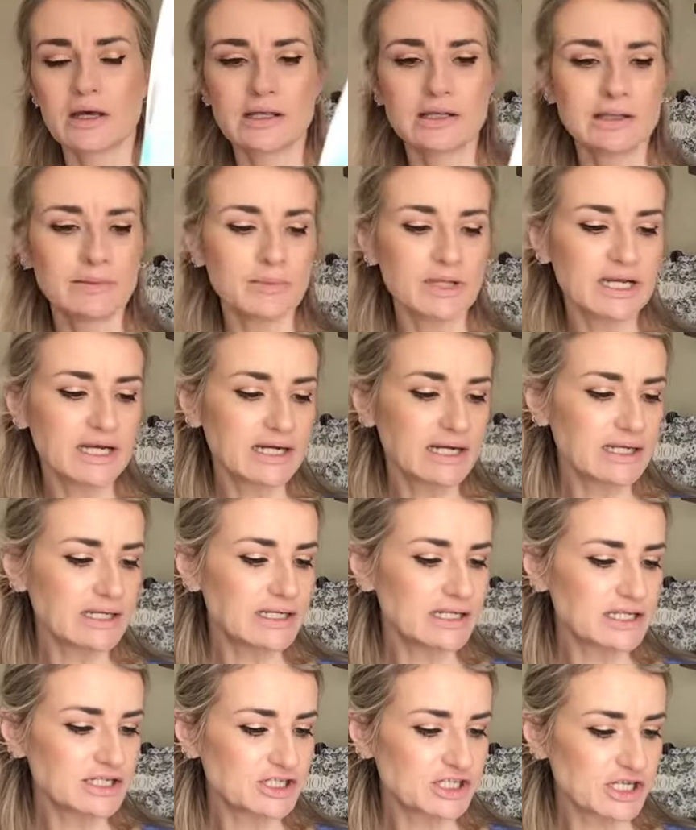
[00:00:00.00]
limited
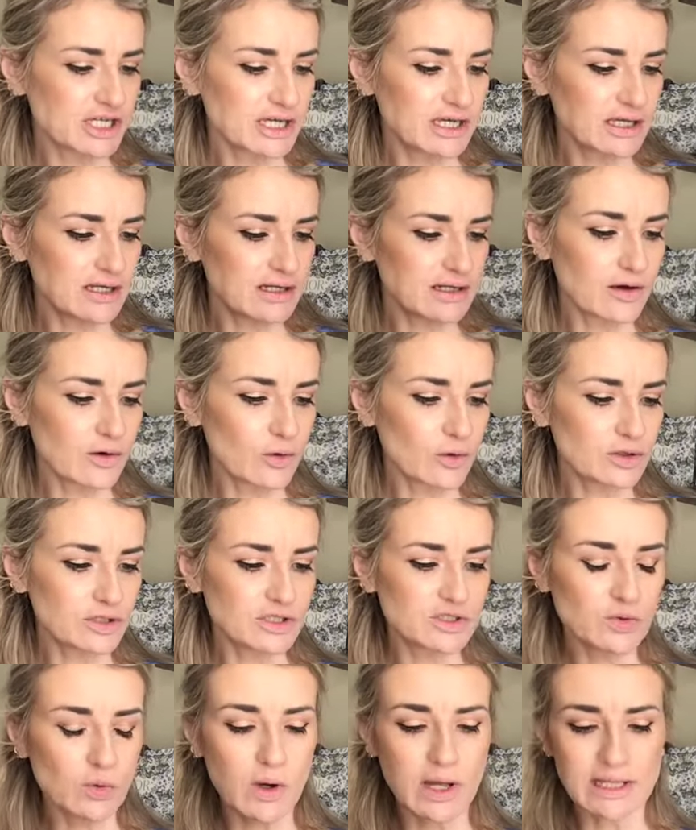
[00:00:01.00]
edition eau de
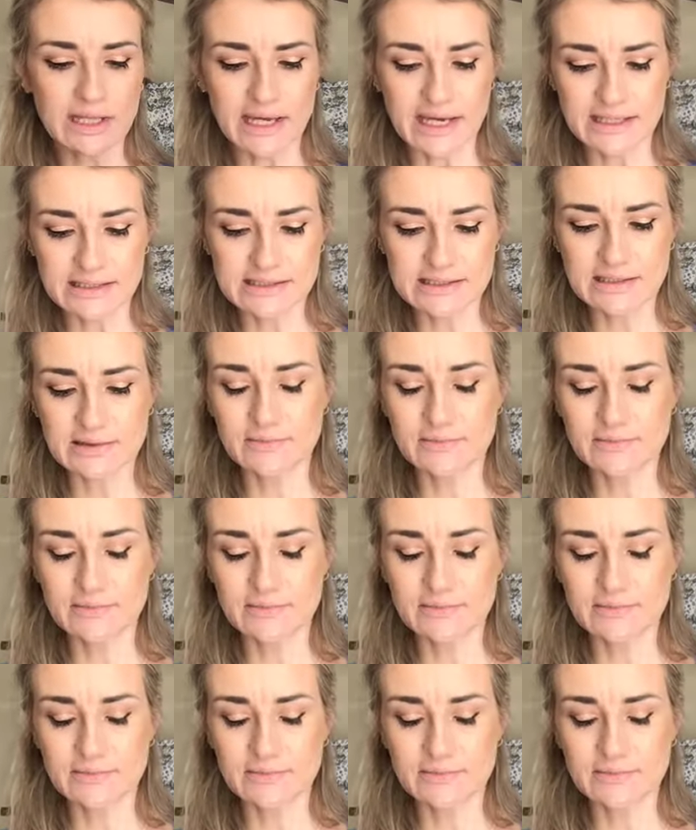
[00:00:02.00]
toilette.